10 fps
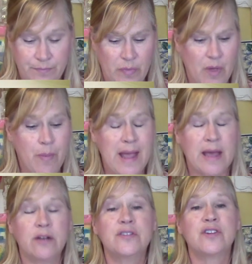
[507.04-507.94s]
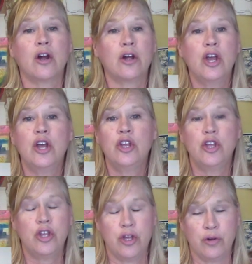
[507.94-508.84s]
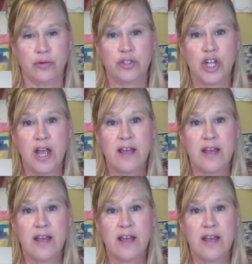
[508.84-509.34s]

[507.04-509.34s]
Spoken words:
The panels are huge.